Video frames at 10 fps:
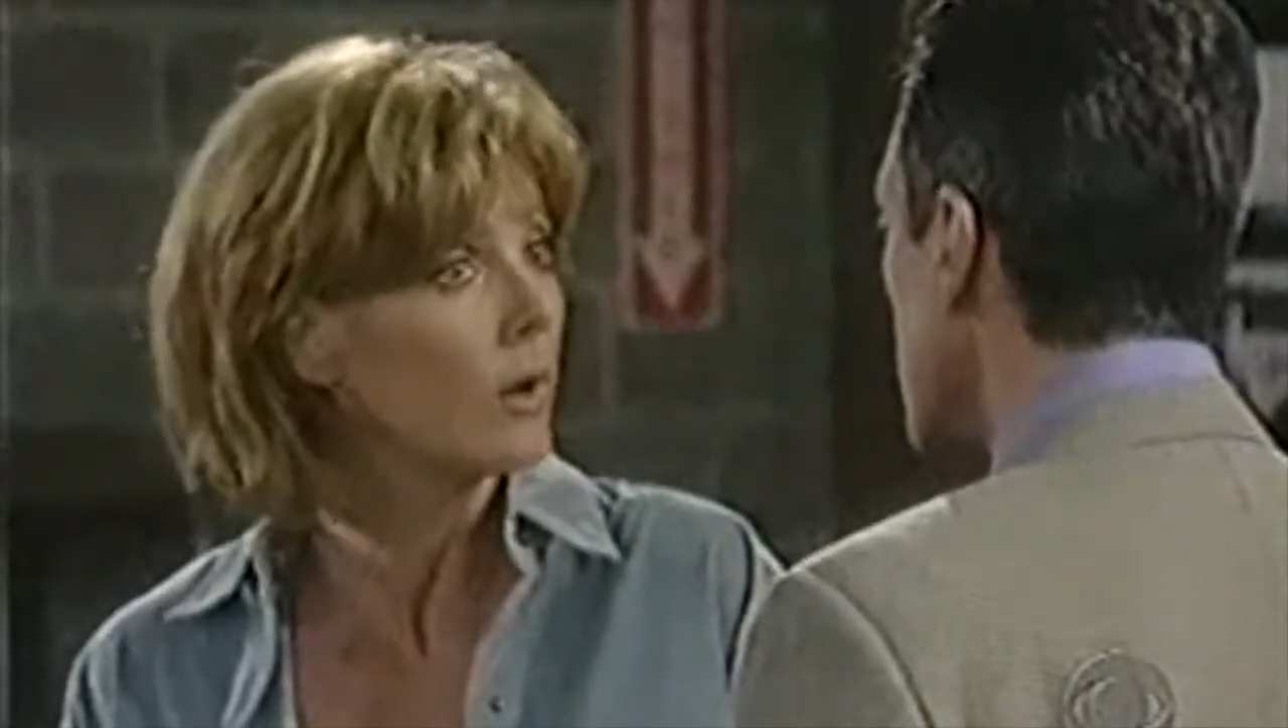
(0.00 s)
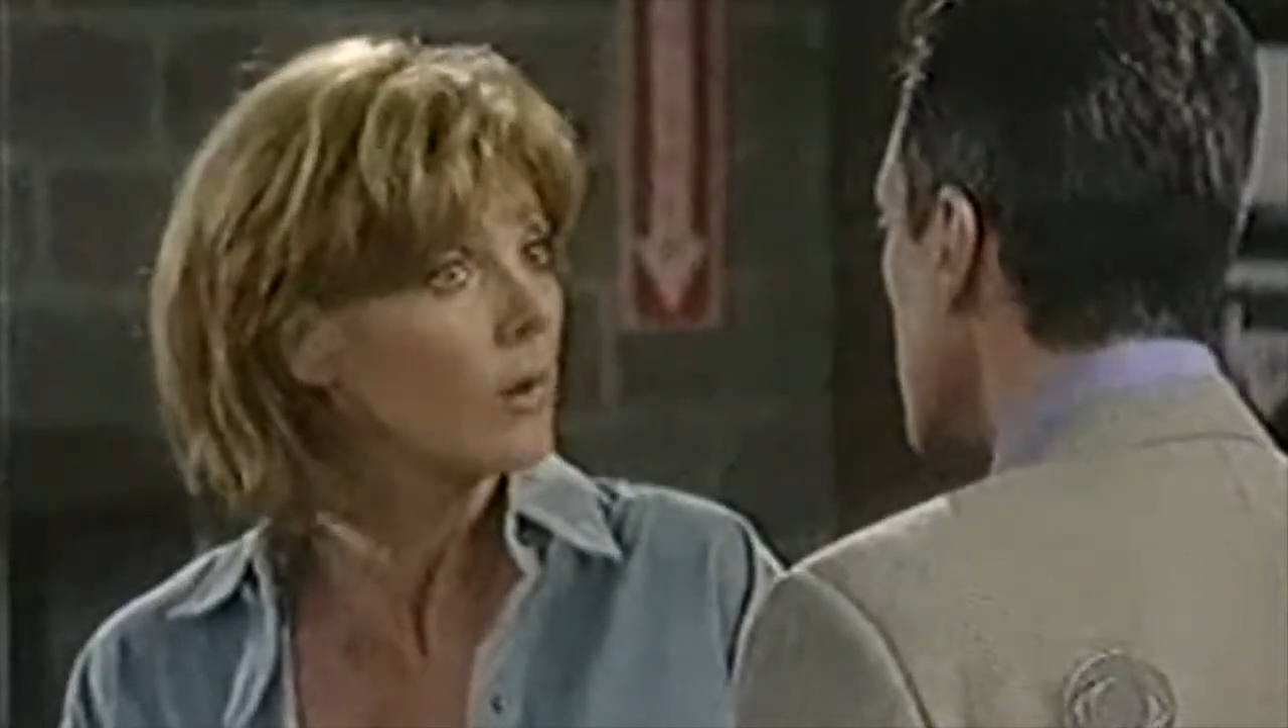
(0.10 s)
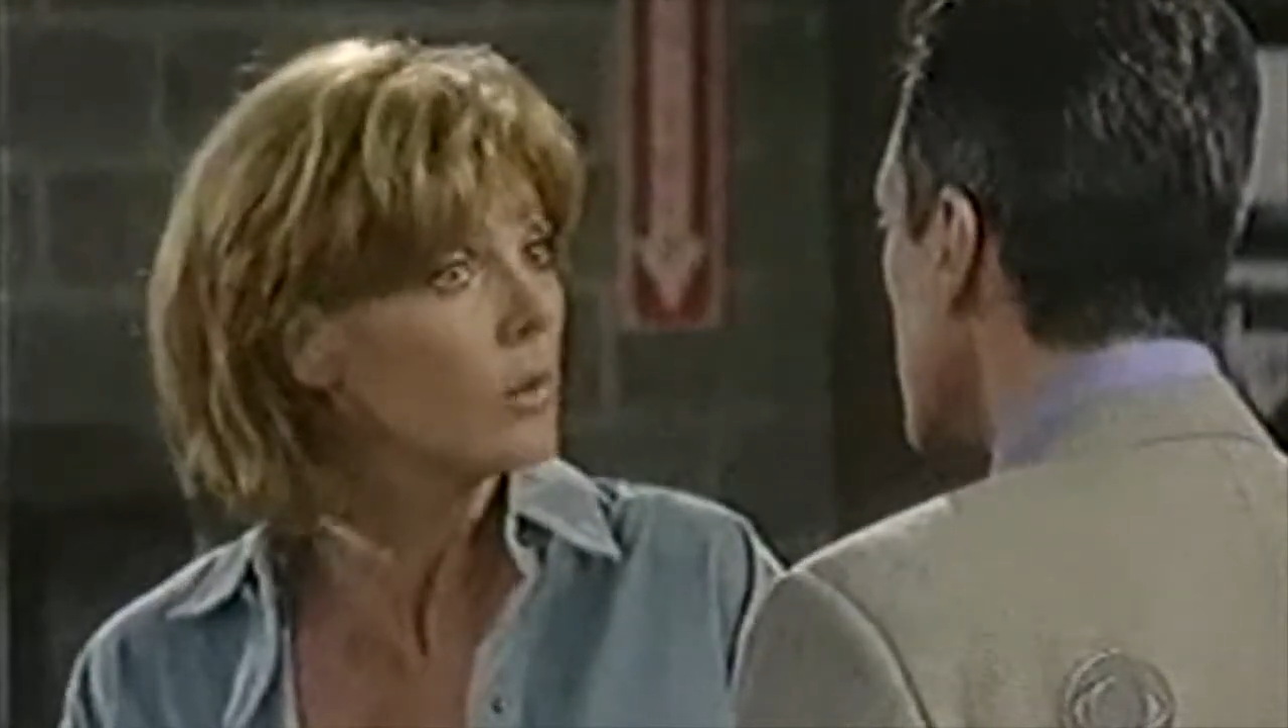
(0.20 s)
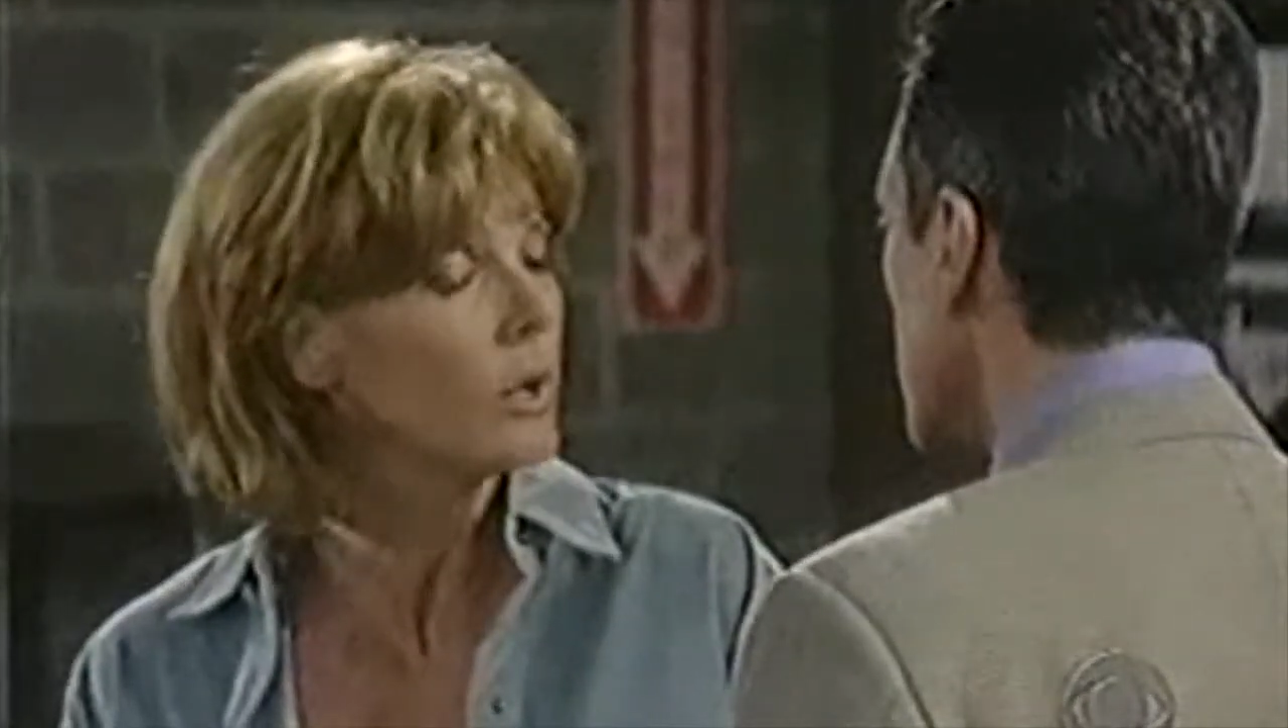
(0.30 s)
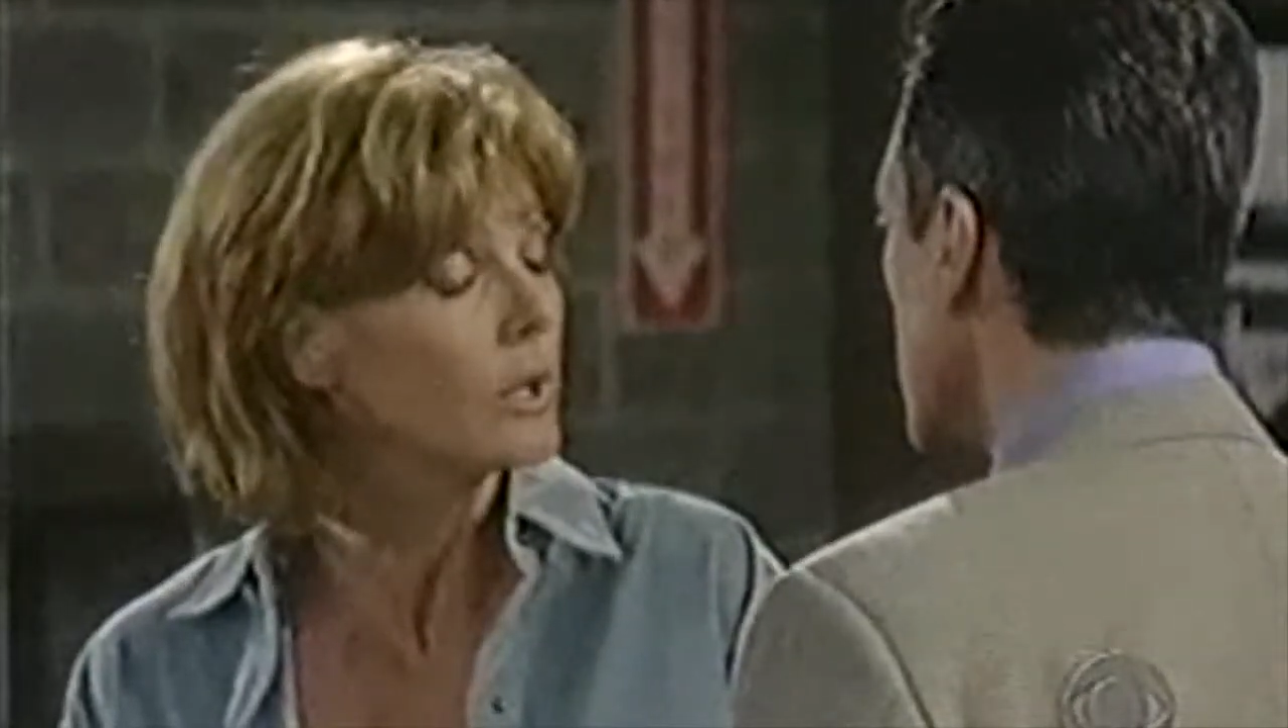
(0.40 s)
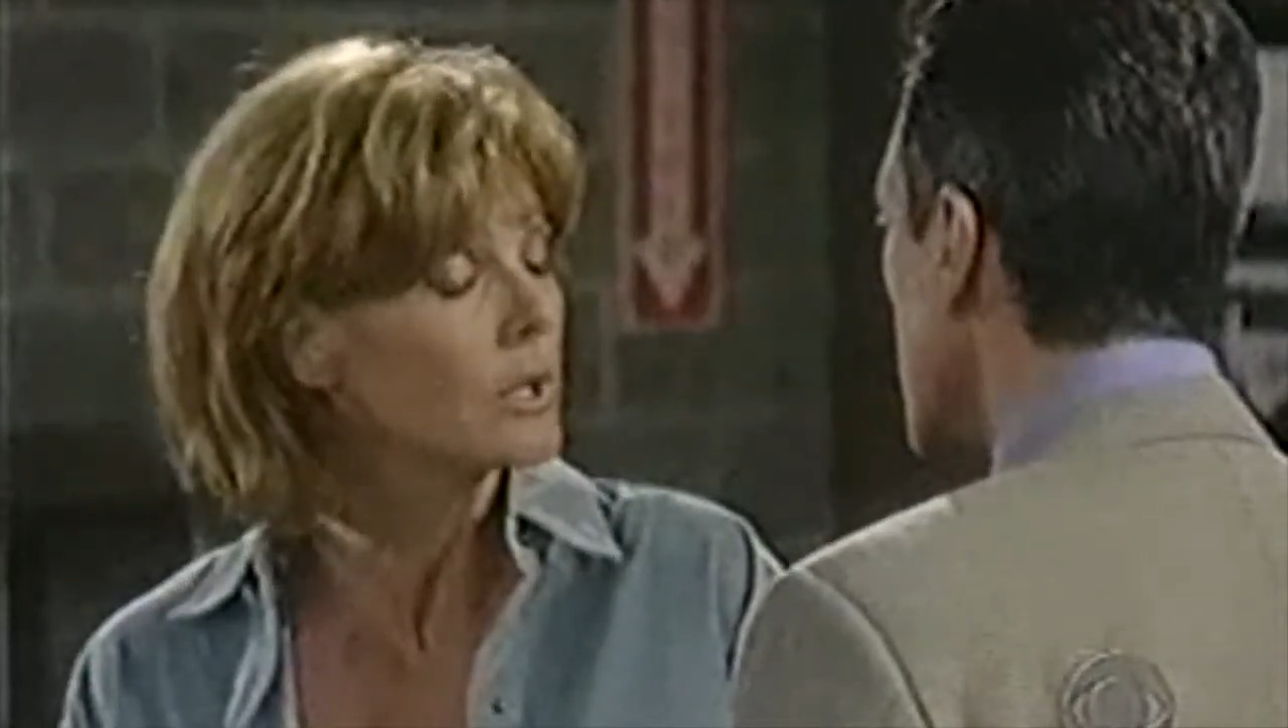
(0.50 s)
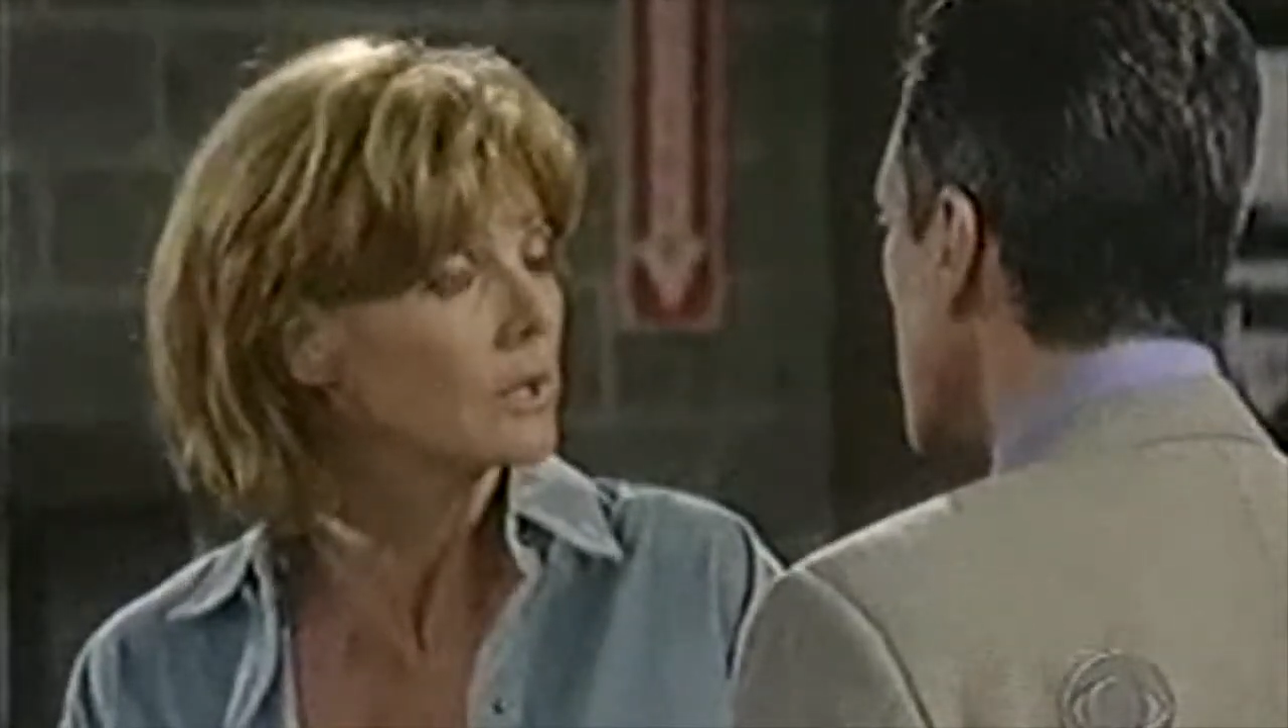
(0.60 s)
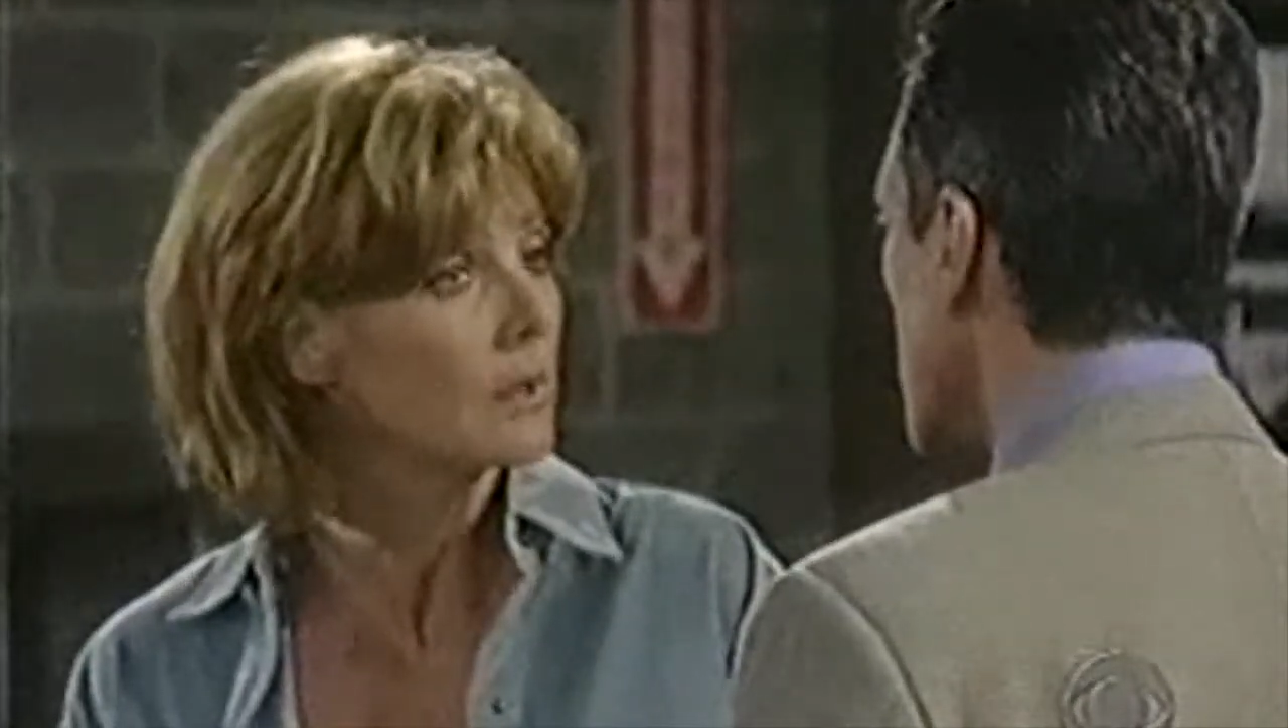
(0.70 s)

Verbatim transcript: the law would.